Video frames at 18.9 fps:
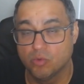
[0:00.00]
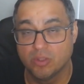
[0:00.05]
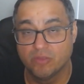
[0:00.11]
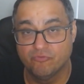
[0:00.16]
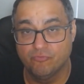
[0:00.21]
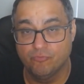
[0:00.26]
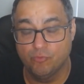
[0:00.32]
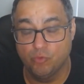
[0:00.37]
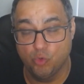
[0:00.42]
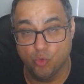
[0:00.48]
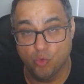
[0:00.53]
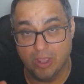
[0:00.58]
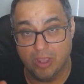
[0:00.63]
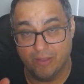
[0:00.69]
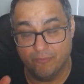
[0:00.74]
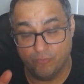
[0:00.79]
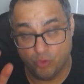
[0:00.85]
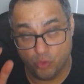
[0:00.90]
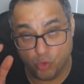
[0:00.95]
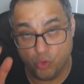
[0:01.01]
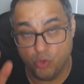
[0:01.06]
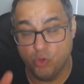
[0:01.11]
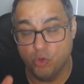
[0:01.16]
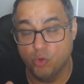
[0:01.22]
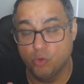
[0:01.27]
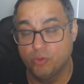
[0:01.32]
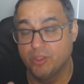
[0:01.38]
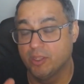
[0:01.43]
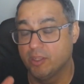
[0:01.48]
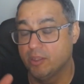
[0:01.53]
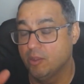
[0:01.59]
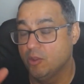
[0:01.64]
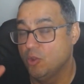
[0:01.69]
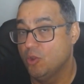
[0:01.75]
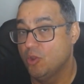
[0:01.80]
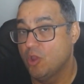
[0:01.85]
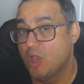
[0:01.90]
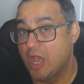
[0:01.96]
If you have don't know the
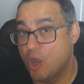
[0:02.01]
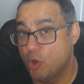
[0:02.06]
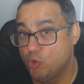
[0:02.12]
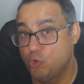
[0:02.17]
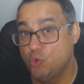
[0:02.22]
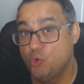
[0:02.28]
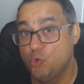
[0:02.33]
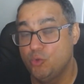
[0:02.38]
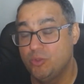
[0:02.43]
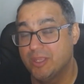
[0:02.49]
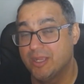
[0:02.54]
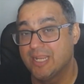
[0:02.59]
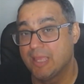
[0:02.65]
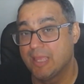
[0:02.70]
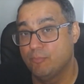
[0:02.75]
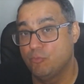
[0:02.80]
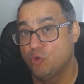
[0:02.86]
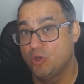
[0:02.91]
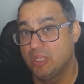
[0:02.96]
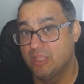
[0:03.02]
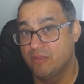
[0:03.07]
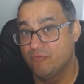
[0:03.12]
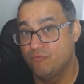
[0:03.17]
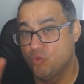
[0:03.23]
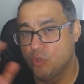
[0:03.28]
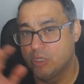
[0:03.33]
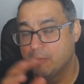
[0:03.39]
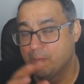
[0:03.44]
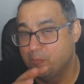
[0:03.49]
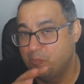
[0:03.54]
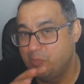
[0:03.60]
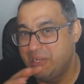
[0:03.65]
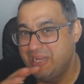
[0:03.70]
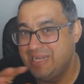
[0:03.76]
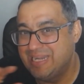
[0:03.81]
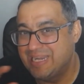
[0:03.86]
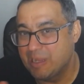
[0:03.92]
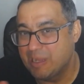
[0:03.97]
how to do that, I'm going to give you the
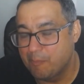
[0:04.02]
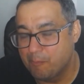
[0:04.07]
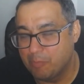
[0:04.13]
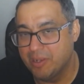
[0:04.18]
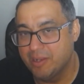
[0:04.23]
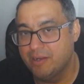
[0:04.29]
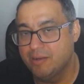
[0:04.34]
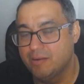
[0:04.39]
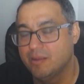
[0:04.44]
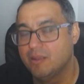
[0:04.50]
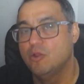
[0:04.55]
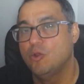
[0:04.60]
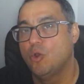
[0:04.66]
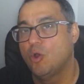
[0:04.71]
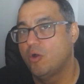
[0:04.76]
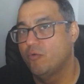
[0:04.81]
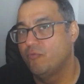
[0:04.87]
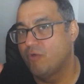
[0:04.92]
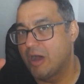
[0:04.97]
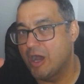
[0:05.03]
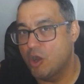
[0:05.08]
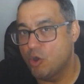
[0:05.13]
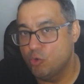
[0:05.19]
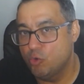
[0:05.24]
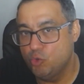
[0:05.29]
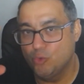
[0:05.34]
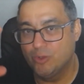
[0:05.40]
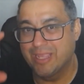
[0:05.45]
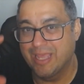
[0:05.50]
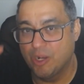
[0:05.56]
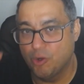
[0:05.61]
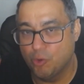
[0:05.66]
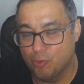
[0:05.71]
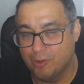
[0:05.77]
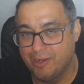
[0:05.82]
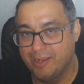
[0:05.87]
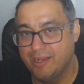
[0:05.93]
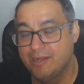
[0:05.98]
complete template of how to
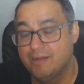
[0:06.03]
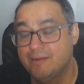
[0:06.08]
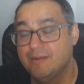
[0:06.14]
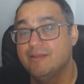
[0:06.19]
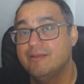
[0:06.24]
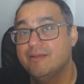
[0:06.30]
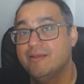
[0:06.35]
calculate